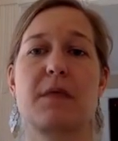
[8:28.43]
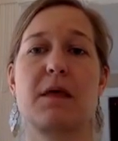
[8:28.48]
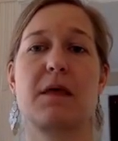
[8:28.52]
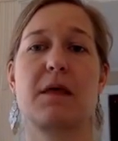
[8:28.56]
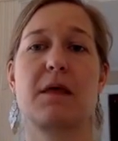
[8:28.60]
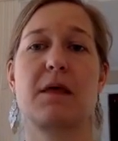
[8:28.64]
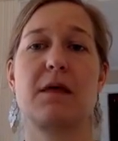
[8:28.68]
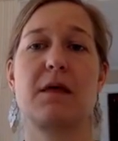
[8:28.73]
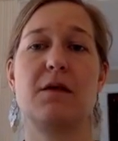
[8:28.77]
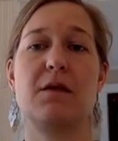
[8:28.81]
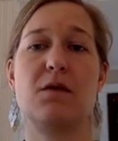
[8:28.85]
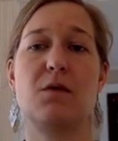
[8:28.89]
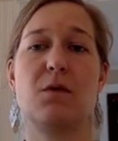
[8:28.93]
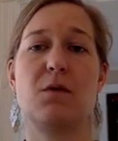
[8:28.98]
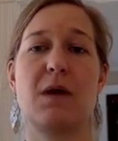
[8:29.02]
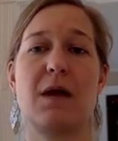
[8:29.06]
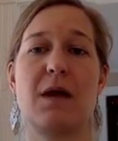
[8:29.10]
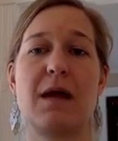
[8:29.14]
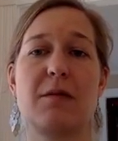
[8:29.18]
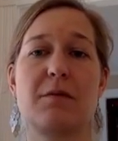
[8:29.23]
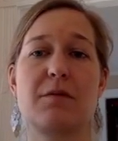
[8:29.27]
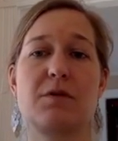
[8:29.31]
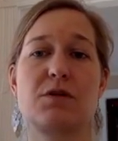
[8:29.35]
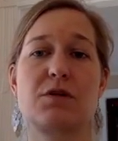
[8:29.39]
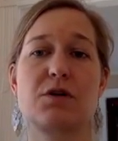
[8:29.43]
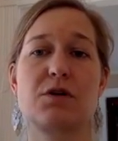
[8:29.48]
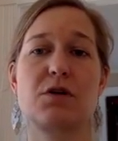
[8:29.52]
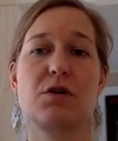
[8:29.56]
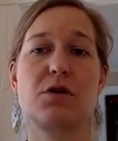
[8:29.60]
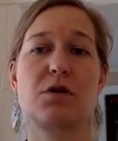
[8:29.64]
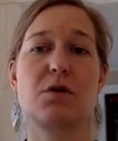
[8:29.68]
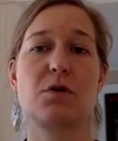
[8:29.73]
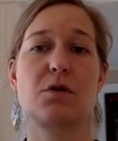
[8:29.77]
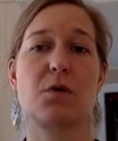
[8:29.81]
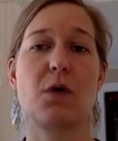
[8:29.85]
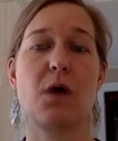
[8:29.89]
In New
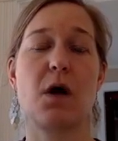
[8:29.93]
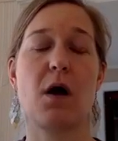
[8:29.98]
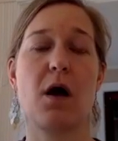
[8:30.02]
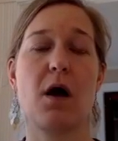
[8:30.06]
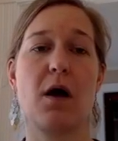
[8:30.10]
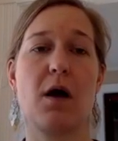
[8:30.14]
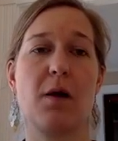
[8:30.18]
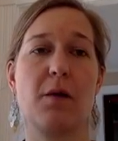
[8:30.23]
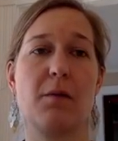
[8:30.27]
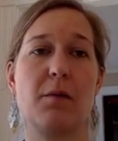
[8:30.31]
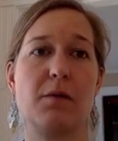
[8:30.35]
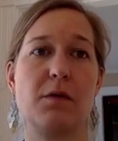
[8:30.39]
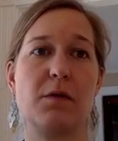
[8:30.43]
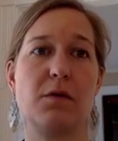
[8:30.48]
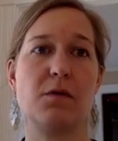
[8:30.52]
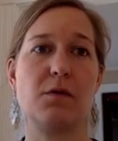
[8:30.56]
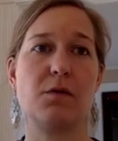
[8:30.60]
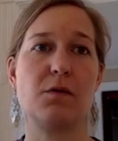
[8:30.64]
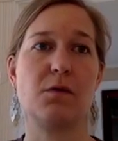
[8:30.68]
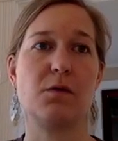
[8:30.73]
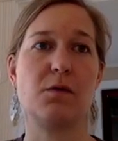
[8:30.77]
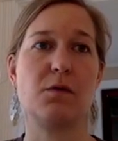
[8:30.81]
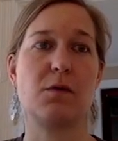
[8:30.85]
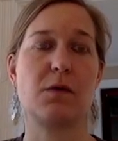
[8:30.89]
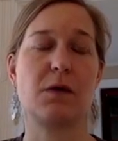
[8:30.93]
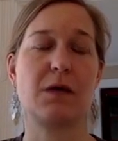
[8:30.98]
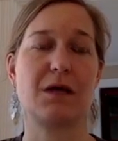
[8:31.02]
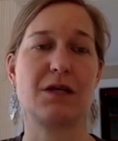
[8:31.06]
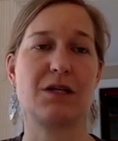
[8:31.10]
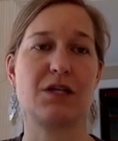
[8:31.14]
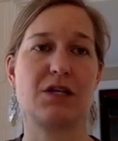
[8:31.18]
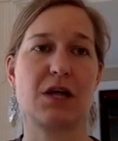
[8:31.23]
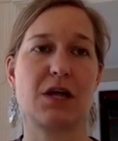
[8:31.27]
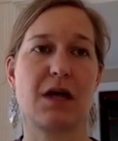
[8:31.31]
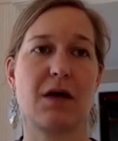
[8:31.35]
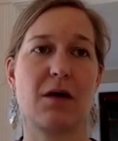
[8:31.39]
Hampshire, you can
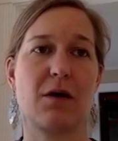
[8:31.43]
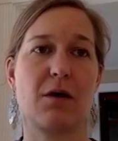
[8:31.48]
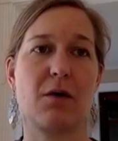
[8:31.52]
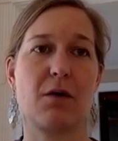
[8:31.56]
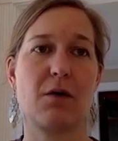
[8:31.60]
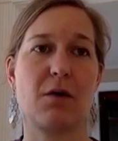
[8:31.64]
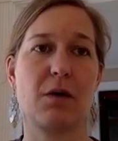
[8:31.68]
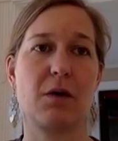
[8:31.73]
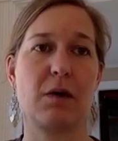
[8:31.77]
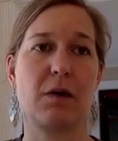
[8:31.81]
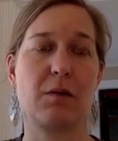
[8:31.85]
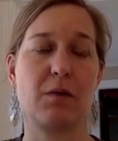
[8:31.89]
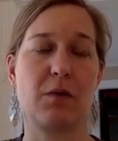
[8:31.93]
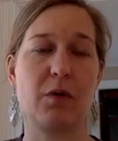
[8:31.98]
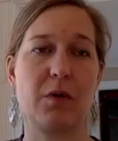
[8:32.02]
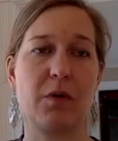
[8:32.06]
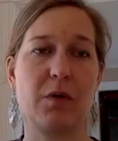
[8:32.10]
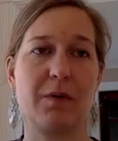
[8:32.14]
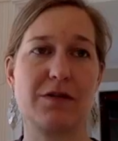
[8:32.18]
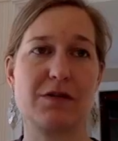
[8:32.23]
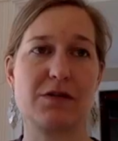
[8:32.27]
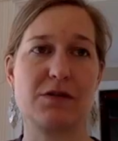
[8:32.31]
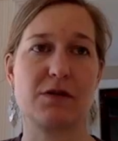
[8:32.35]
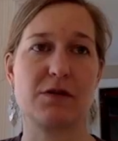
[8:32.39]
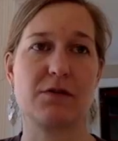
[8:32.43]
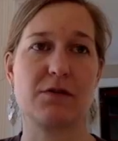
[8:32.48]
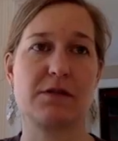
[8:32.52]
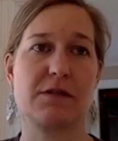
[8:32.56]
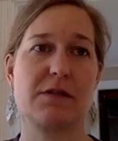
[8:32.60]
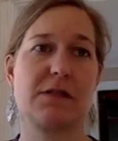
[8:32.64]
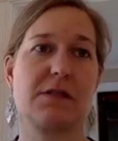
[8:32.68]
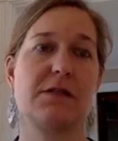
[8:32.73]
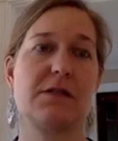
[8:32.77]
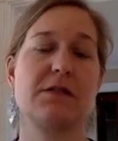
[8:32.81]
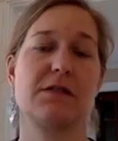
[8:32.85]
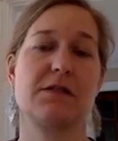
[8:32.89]
check out employment
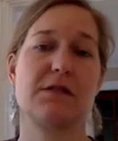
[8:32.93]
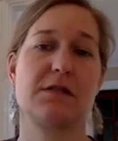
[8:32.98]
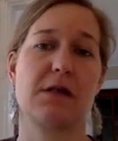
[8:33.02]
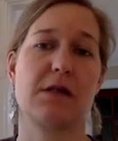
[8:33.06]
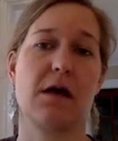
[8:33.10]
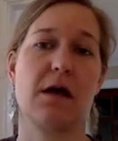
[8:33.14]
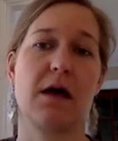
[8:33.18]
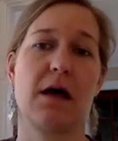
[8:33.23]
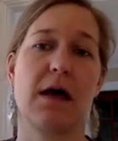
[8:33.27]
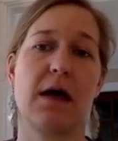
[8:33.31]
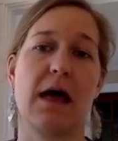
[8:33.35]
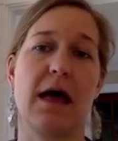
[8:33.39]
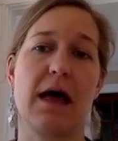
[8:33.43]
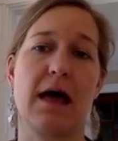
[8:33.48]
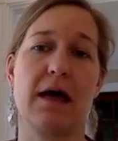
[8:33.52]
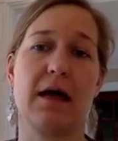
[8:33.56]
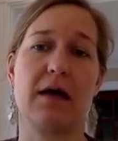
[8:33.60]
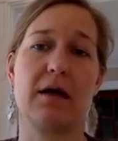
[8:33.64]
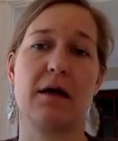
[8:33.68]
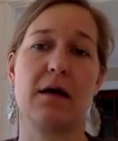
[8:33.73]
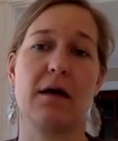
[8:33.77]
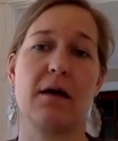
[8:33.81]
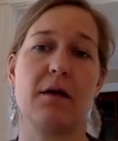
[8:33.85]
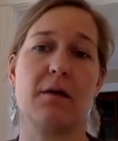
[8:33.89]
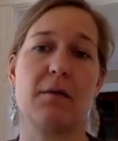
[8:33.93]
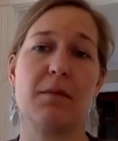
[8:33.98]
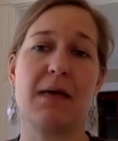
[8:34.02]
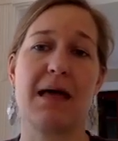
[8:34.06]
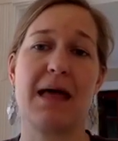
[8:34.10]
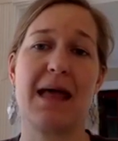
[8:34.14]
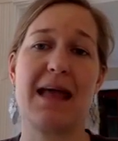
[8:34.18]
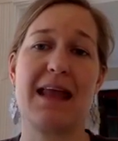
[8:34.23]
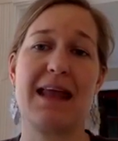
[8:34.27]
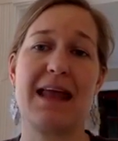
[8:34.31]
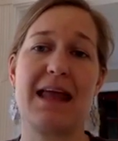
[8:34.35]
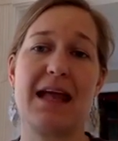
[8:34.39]
services at
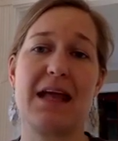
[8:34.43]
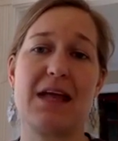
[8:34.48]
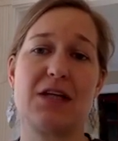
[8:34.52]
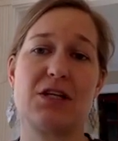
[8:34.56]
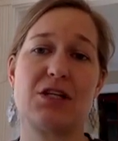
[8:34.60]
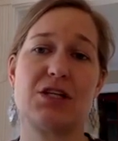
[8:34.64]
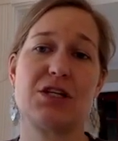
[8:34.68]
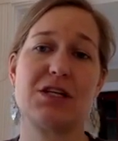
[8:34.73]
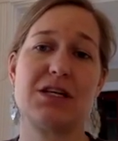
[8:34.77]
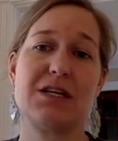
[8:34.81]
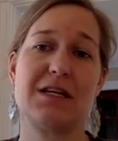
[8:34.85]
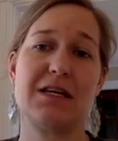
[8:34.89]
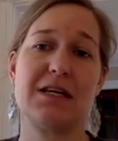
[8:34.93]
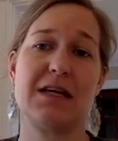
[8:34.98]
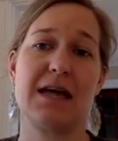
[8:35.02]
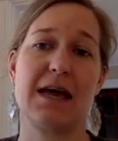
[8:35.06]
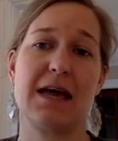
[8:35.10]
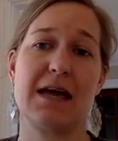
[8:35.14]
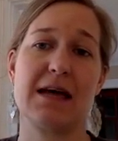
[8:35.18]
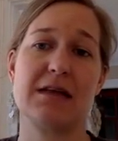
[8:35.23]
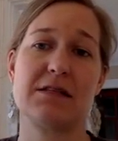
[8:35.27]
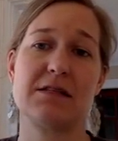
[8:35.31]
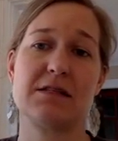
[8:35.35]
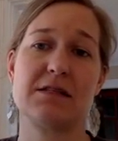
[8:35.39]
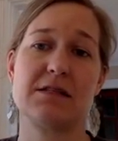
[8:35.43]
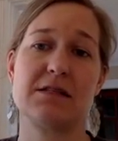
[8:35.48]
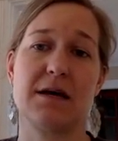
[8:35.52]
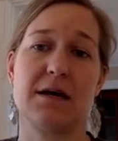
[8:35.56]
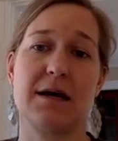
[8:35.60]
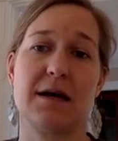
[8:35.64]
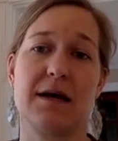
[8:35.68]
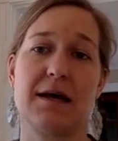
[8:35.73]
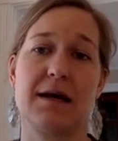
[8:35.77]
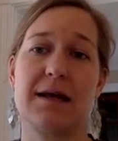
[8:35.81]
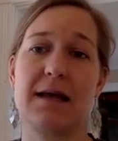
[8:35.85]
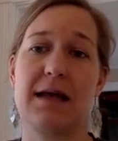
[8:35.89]

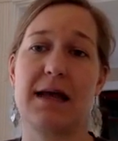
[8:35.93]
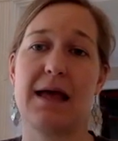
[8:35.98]
nhes.nh.gov